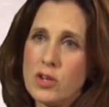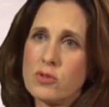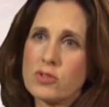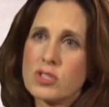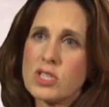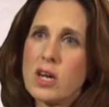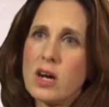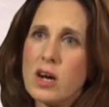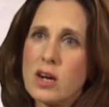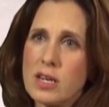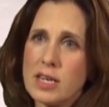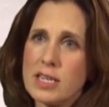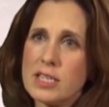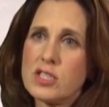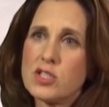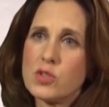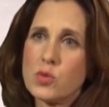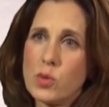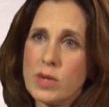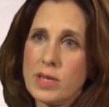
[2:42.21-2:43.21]

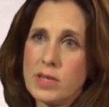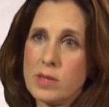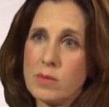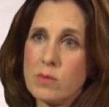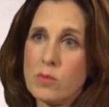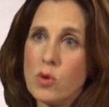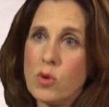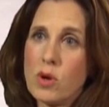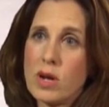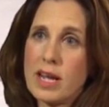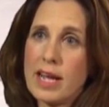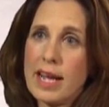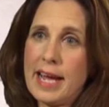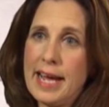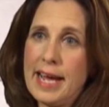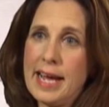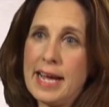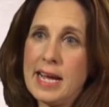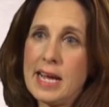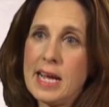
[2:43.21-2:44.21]
targets with more
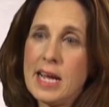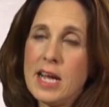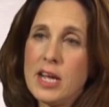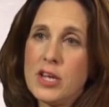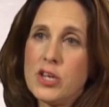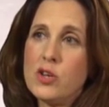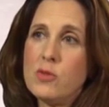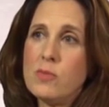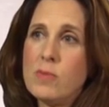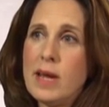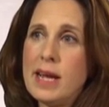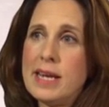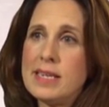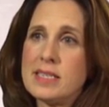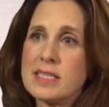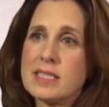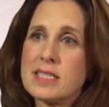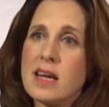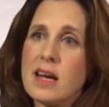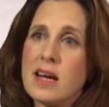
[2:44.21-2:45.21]
care. You may
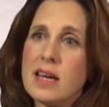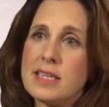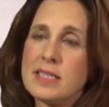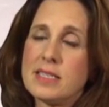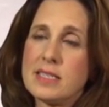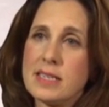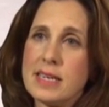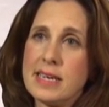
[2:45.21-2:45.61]
decide